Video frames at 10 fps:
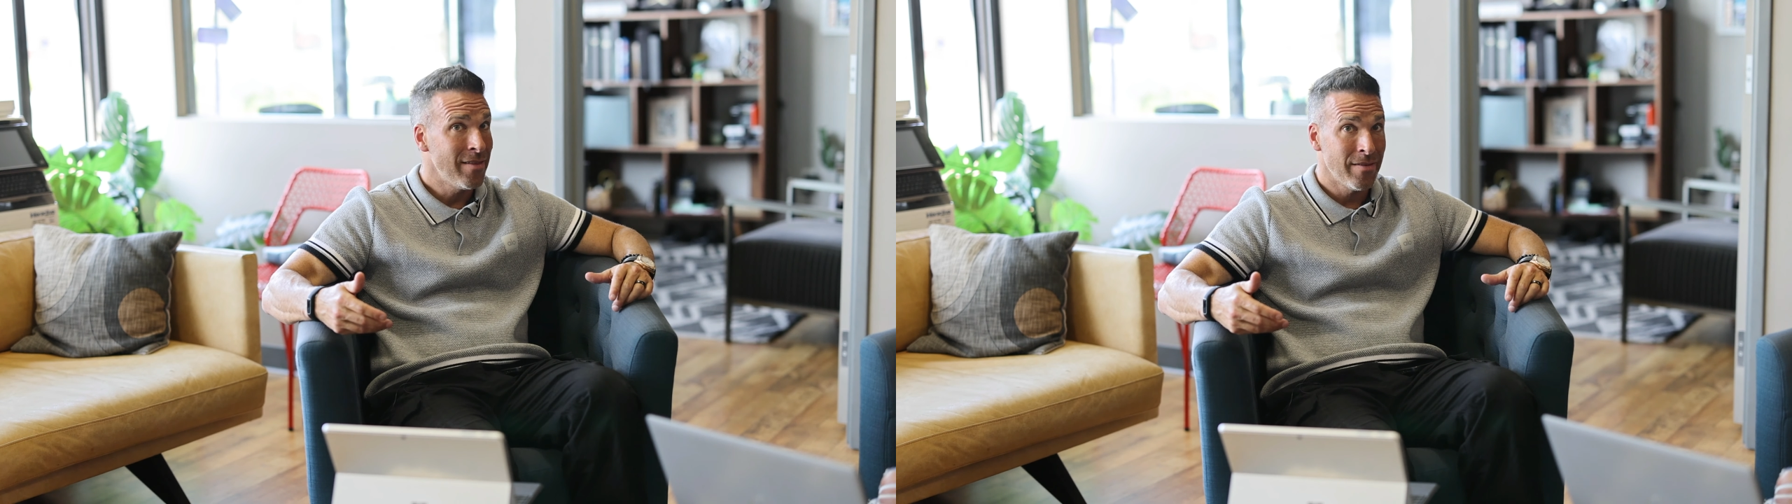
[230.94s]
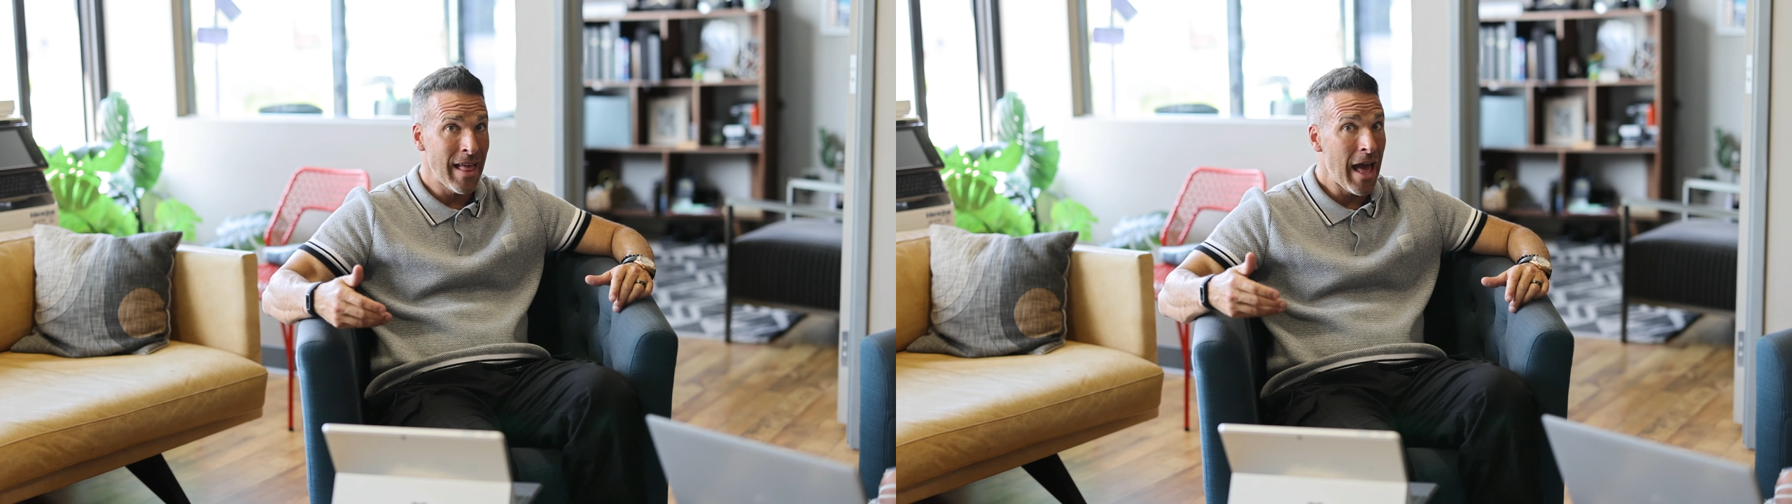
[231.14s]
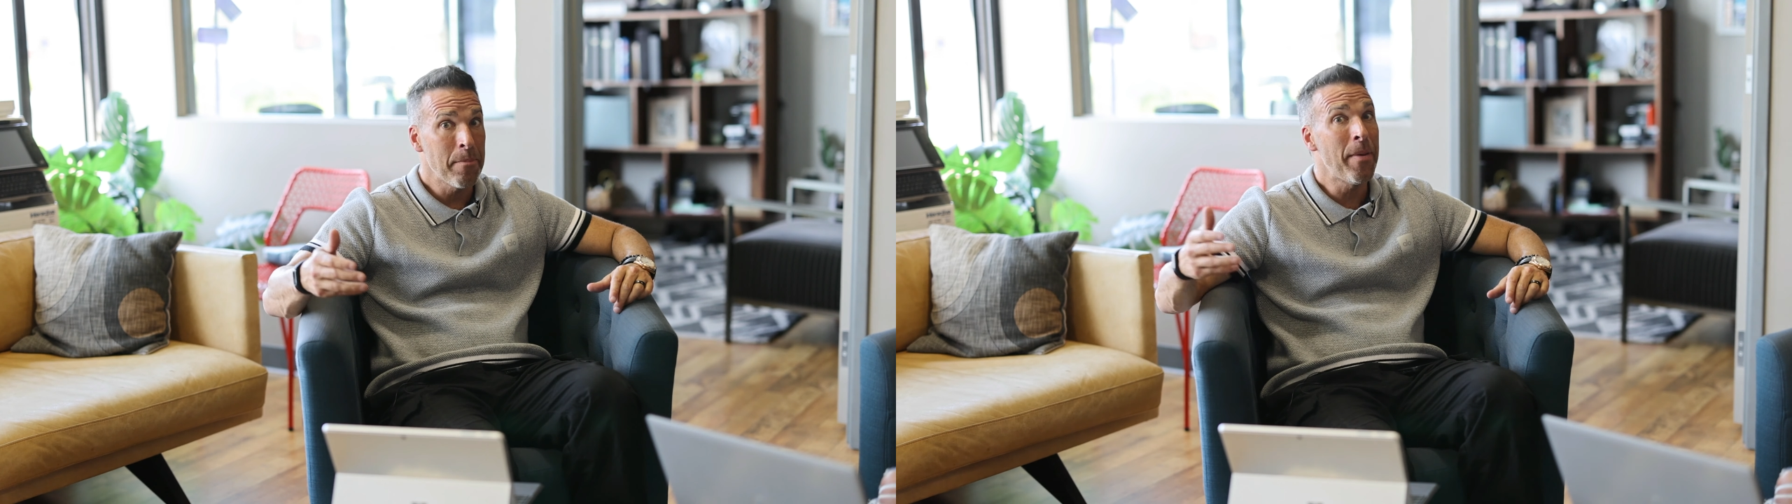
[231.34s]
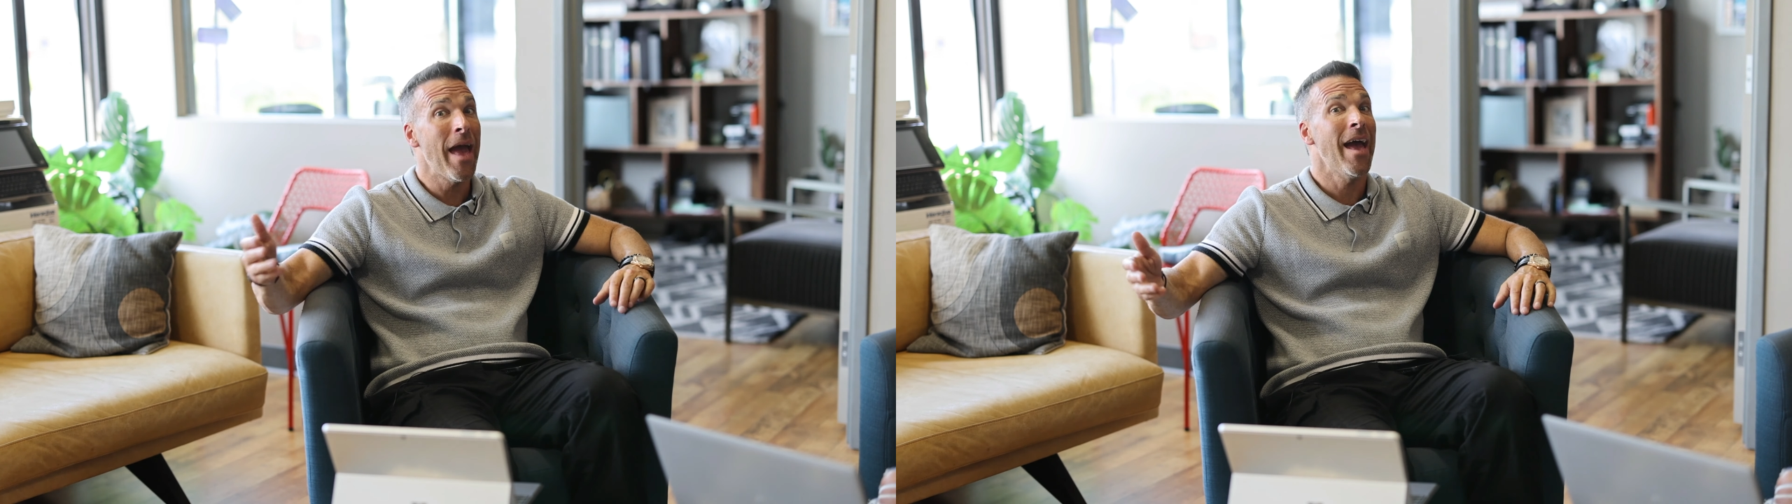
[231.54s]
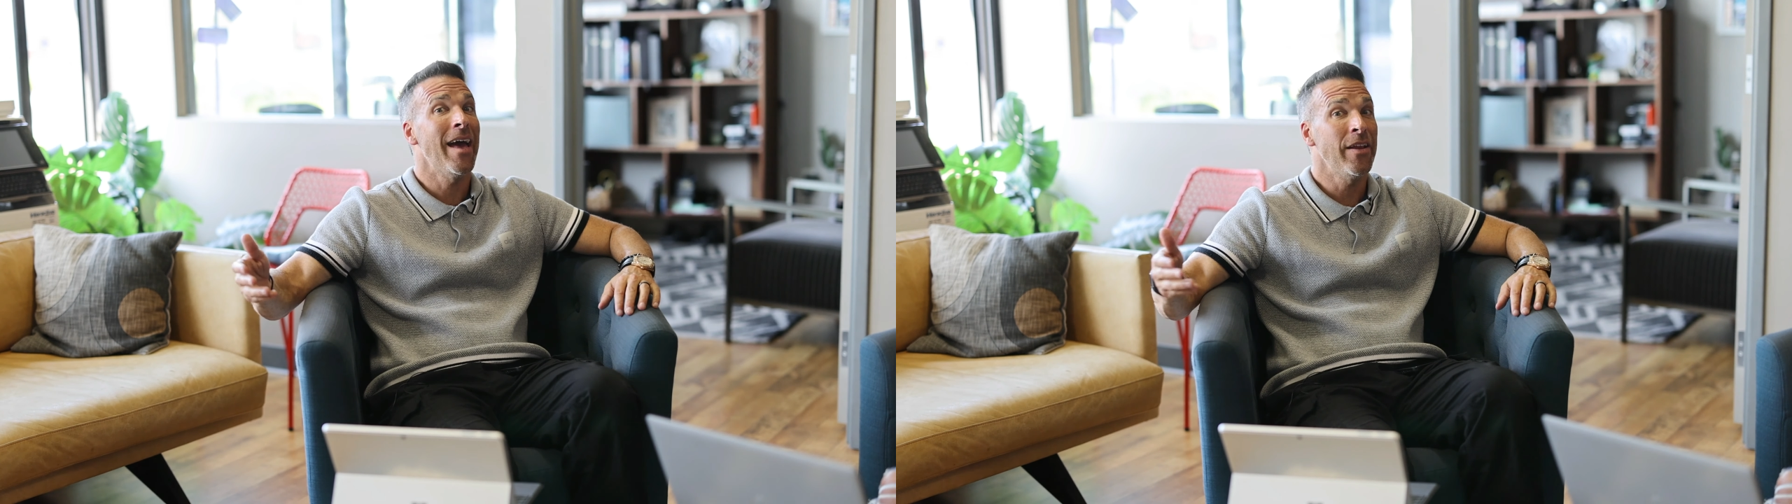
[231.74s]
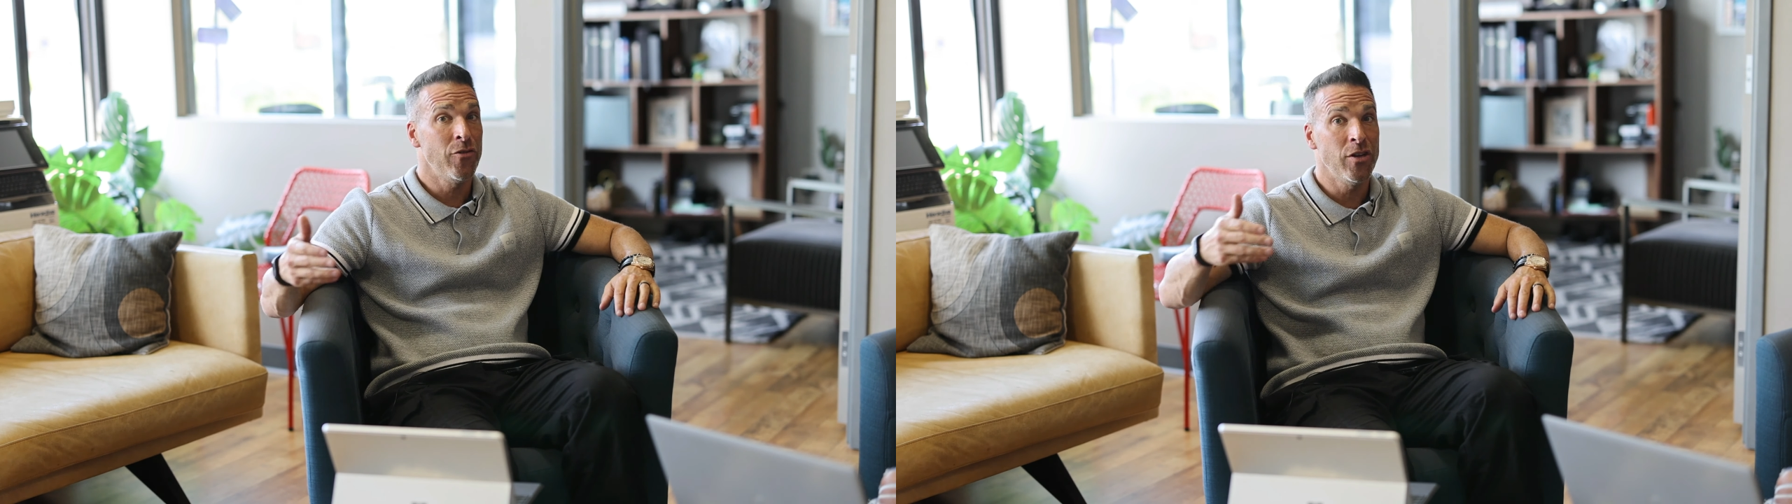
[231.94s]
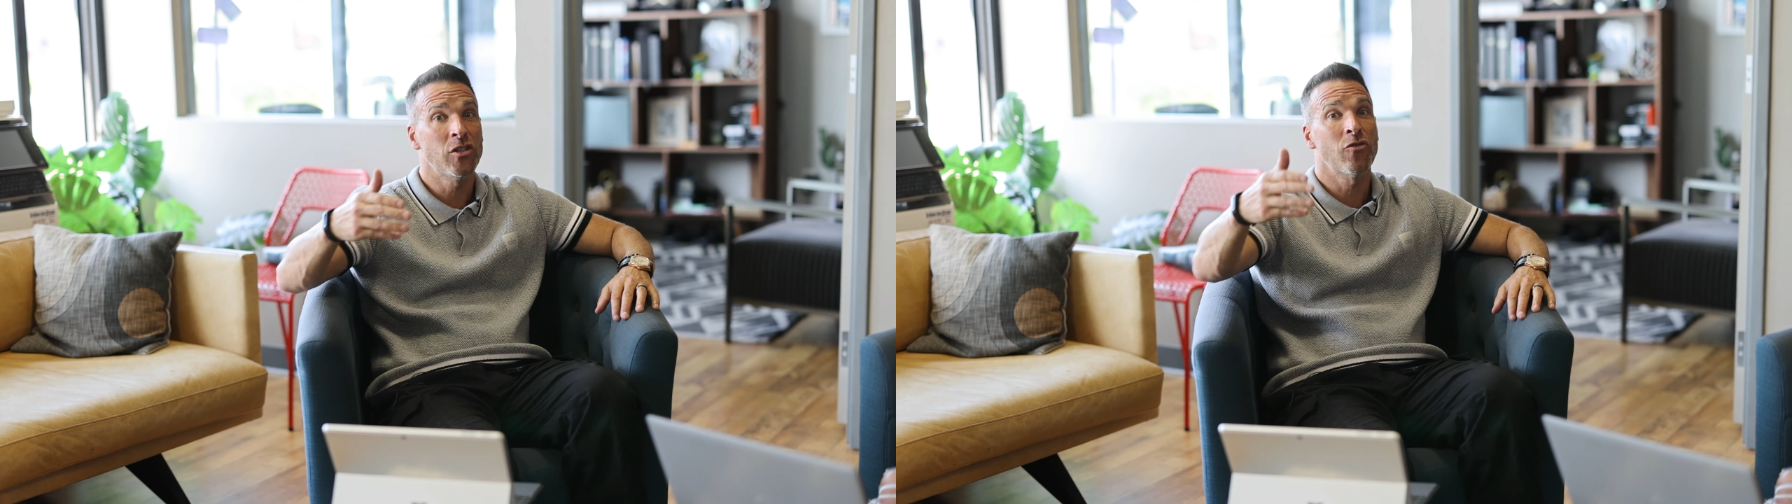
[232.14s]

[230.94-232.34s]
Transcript: that bad if you need